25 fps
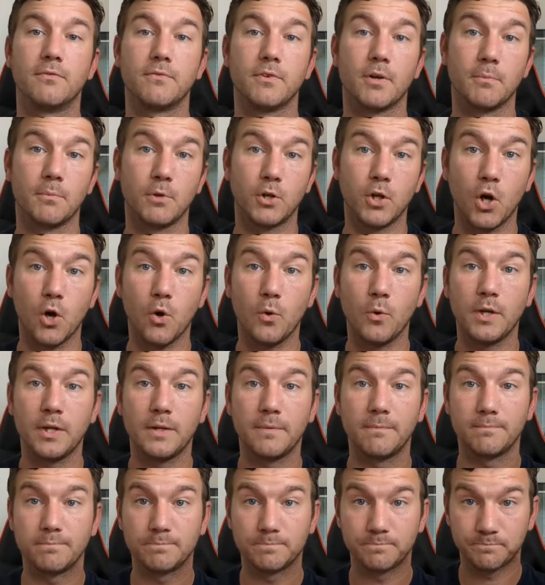from
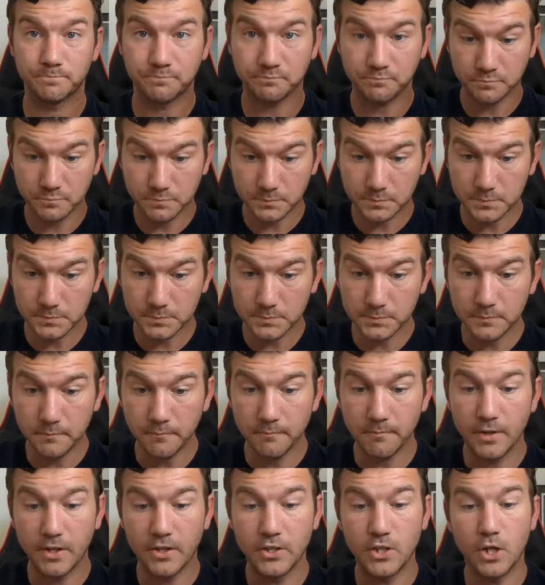going,
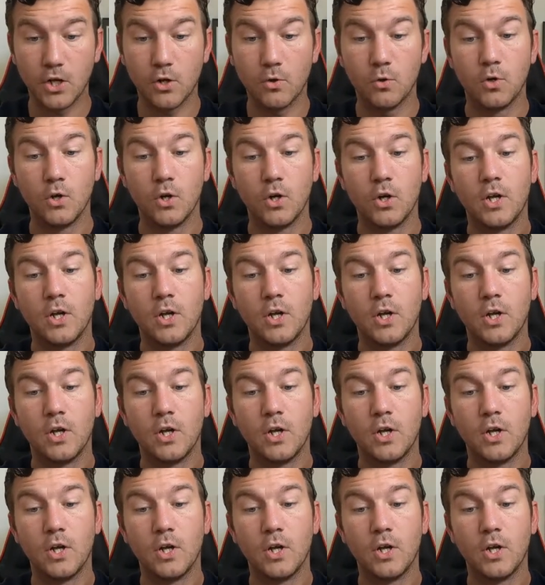you know,